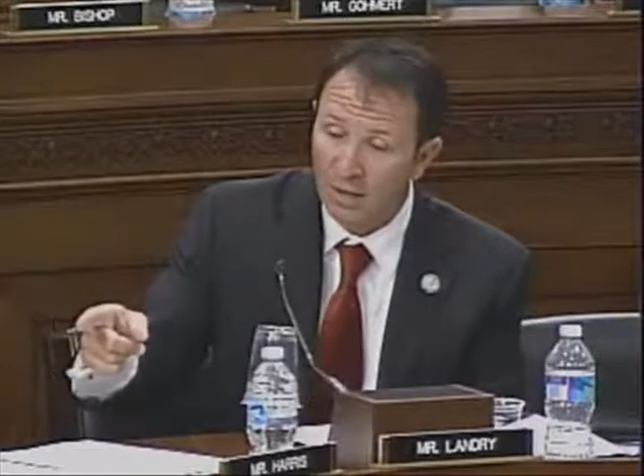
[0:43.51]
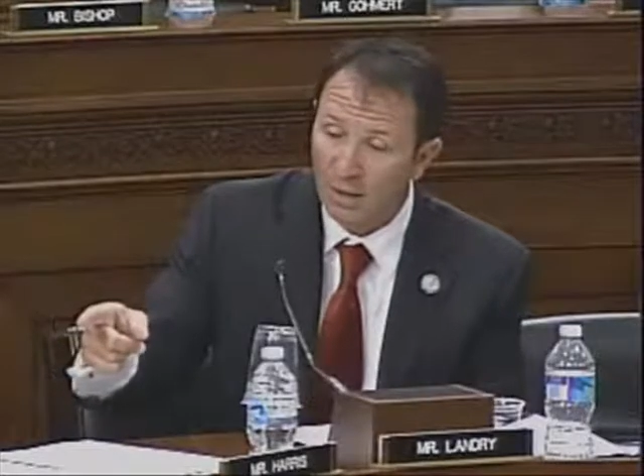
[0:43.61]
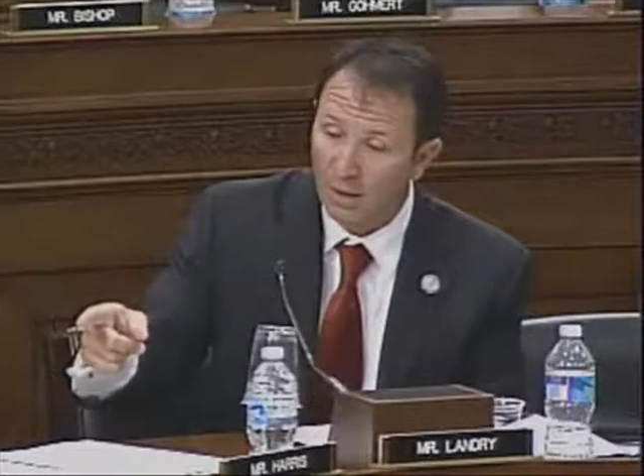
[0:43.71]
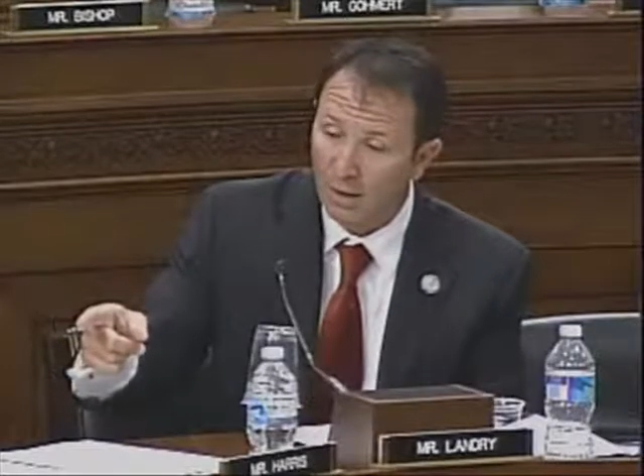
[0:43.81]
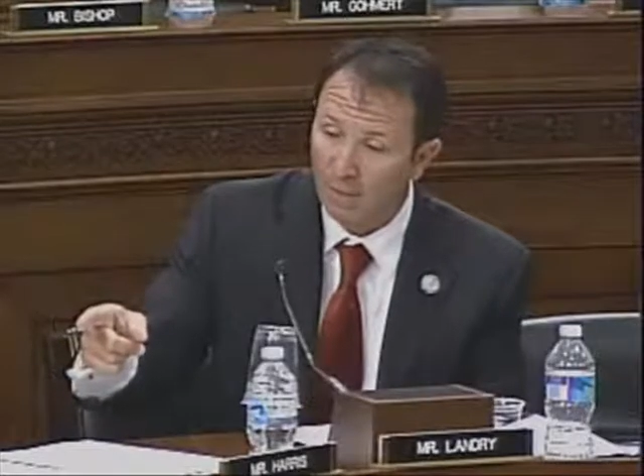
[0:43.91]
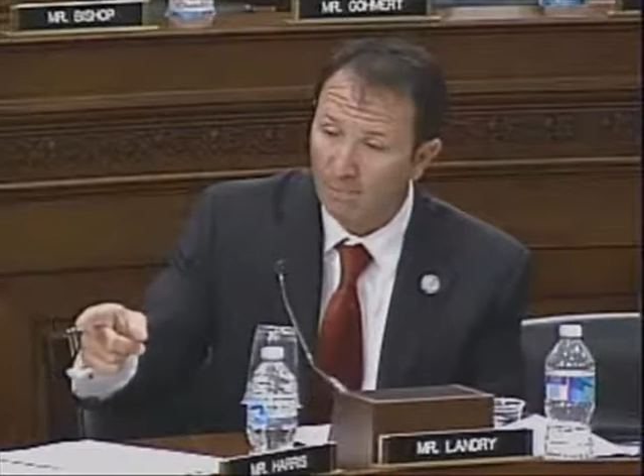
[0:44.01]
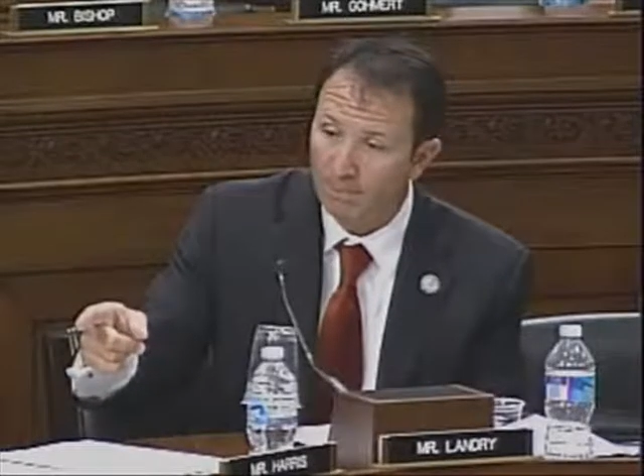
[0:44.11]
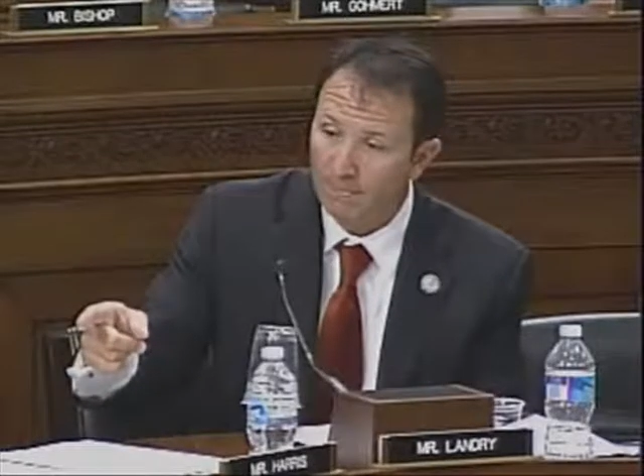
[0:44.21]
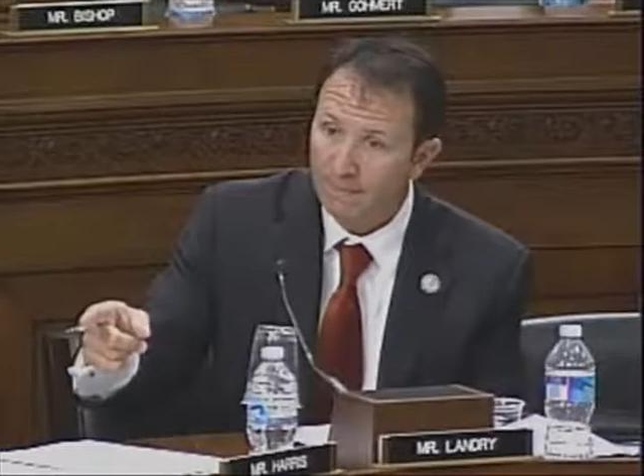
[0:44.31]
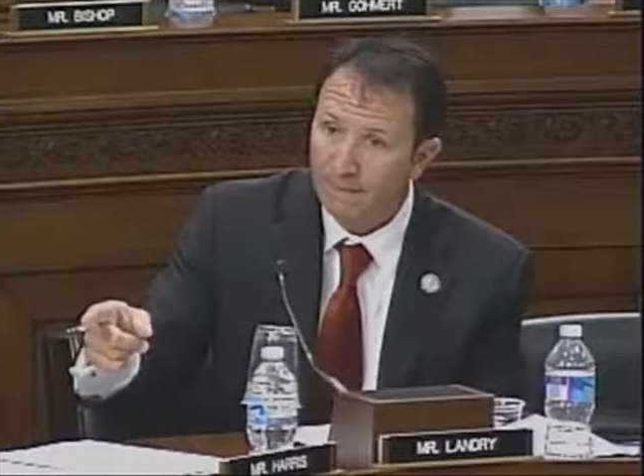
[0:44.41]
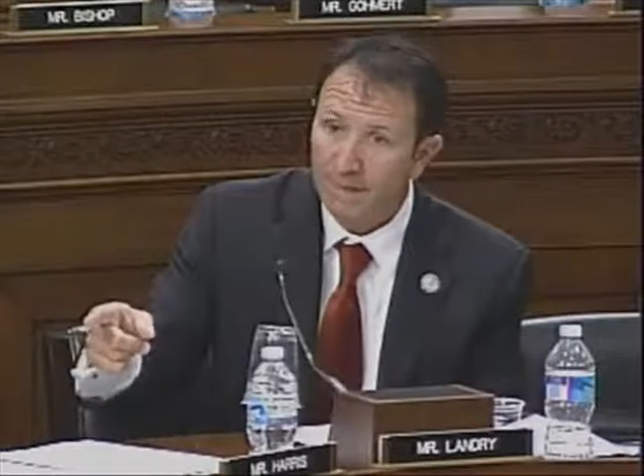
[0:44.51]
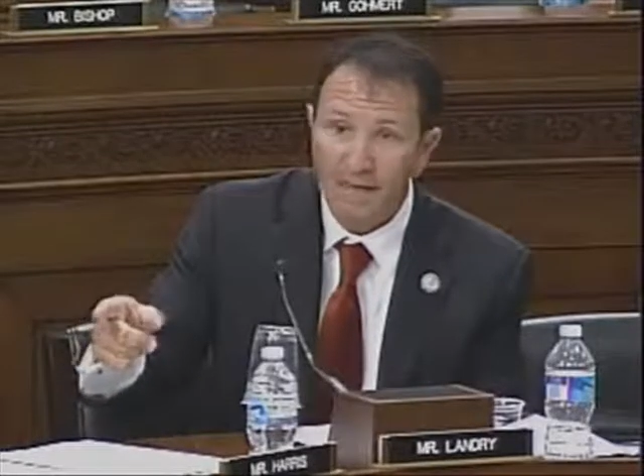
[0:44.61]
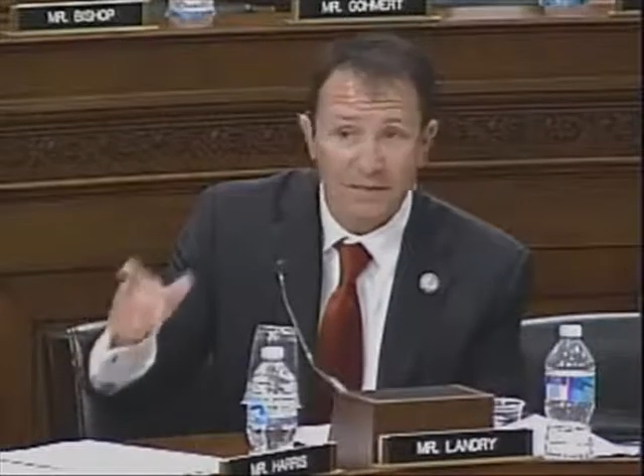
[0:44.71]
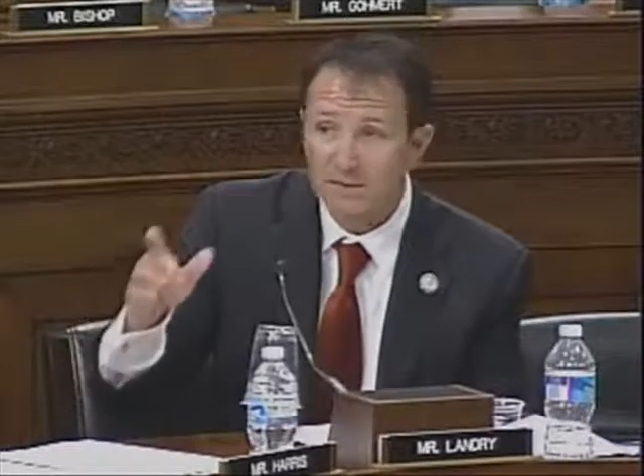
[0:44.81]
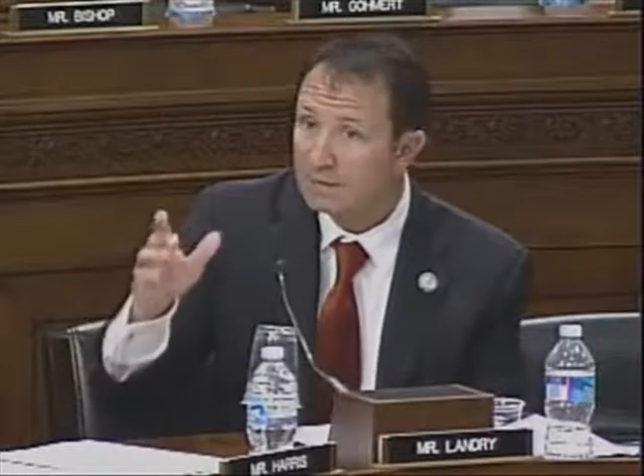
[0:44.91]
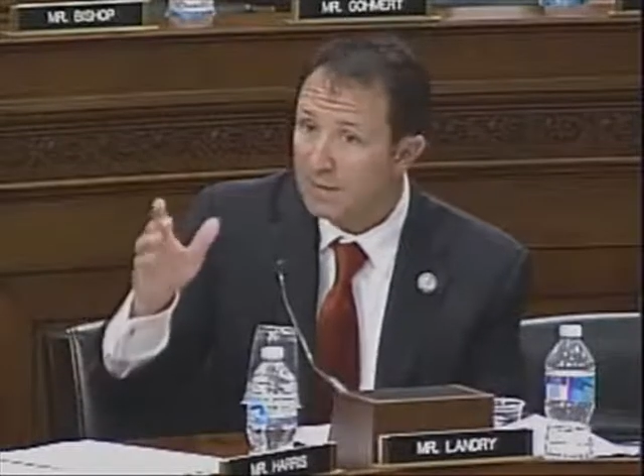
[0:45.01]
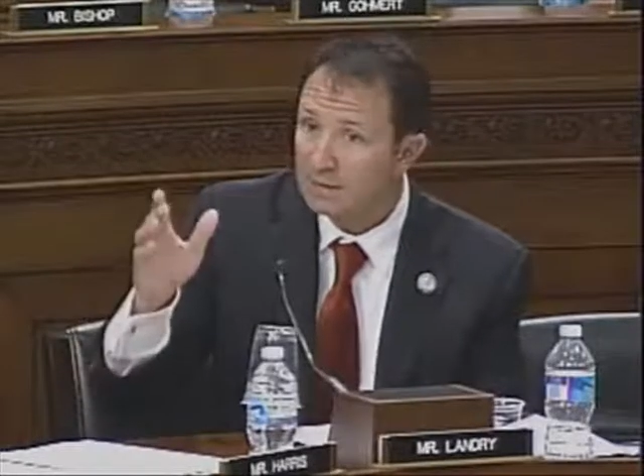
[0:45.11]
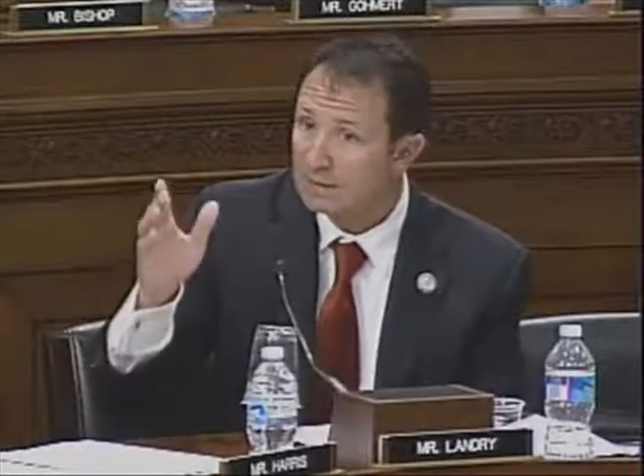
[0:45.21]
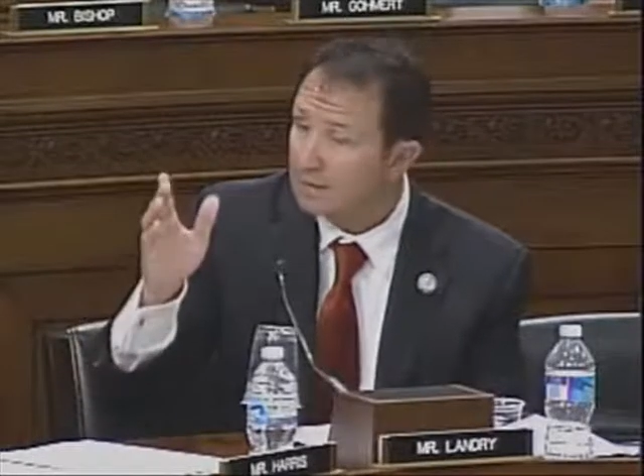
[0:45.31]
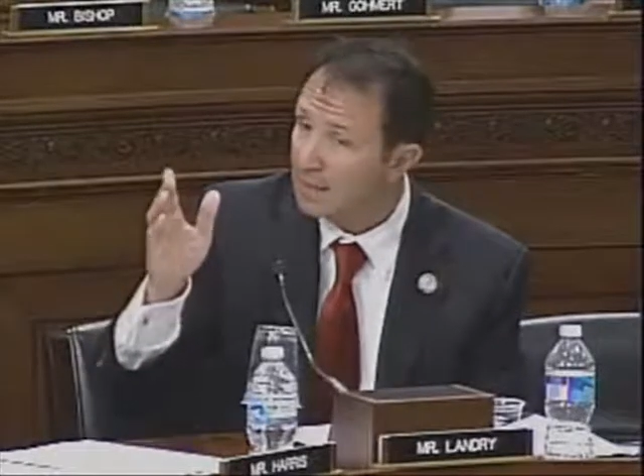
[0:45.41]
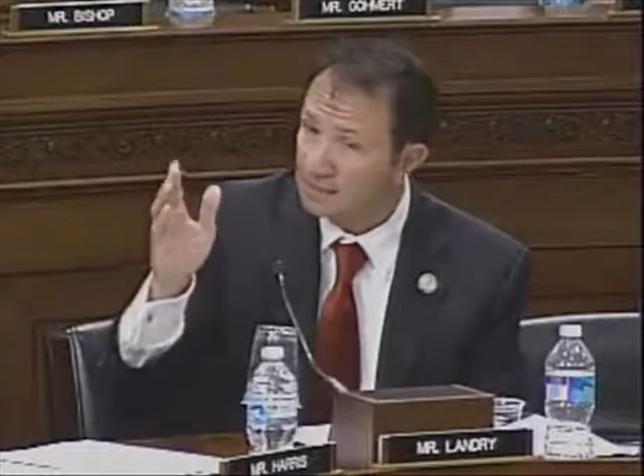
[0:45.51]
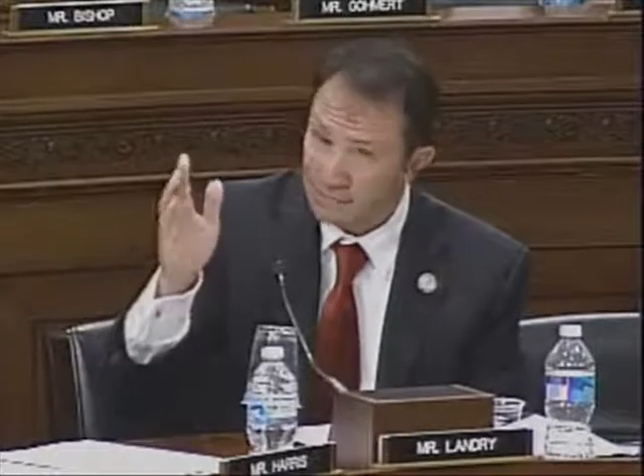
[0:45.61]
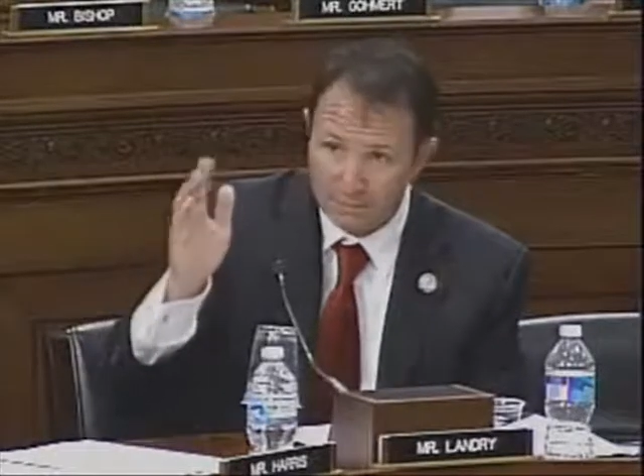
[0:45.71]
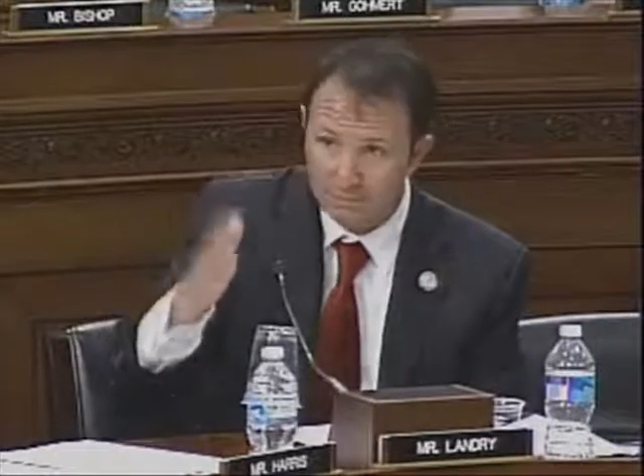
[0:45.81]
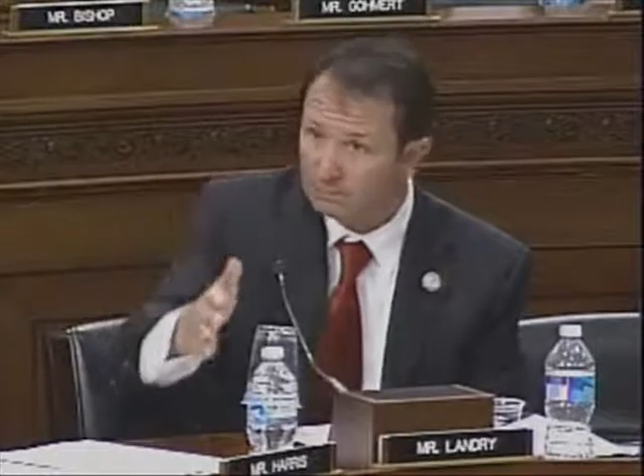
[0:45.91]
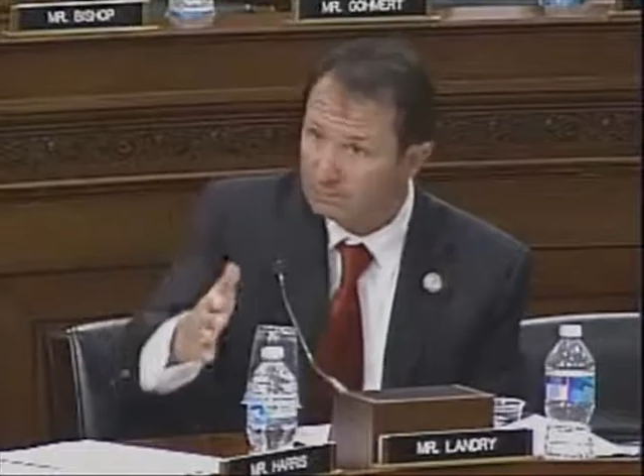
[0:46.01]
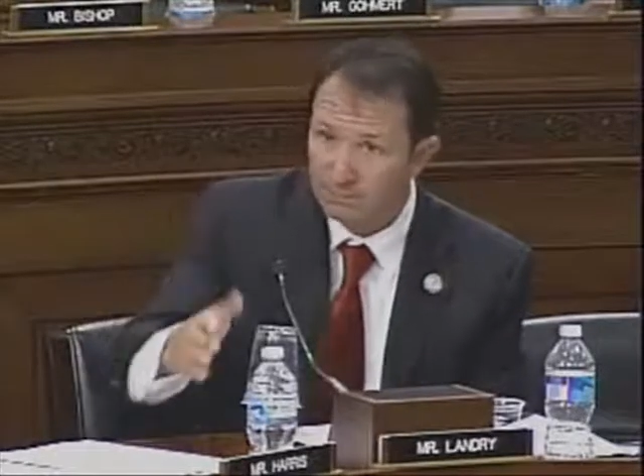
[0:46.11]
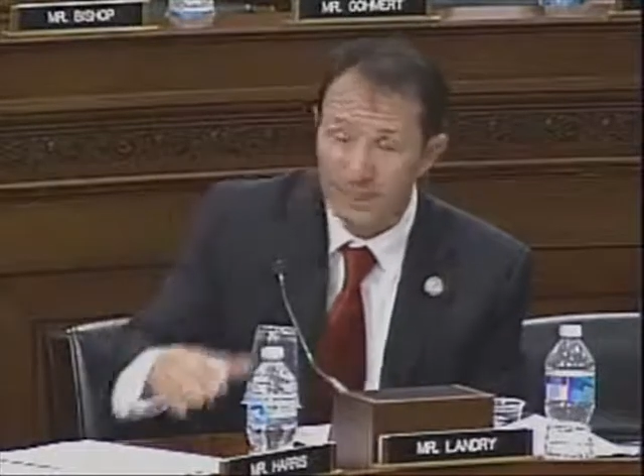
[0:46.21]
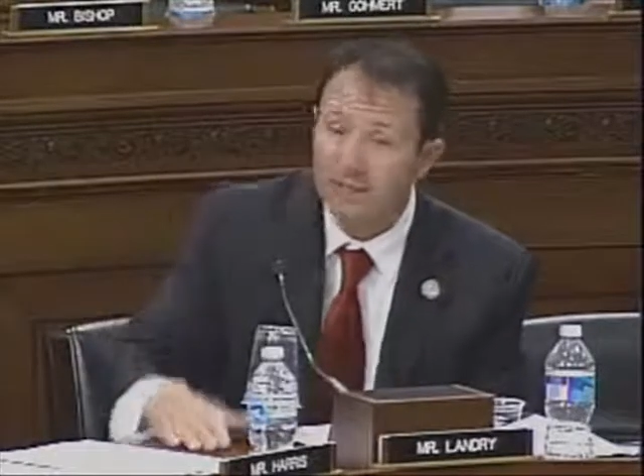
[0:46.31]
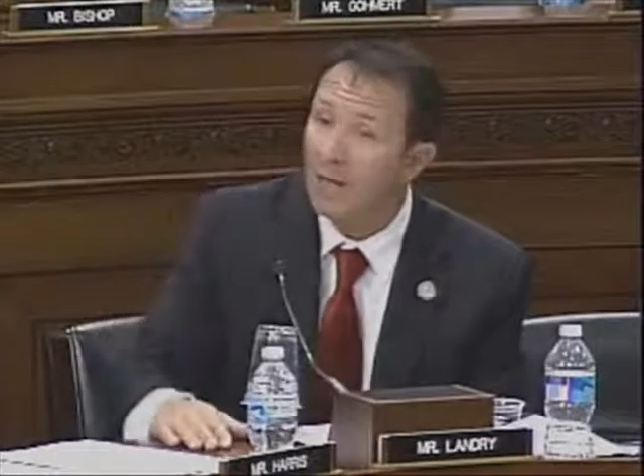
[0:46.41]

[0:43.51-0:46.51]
then that's the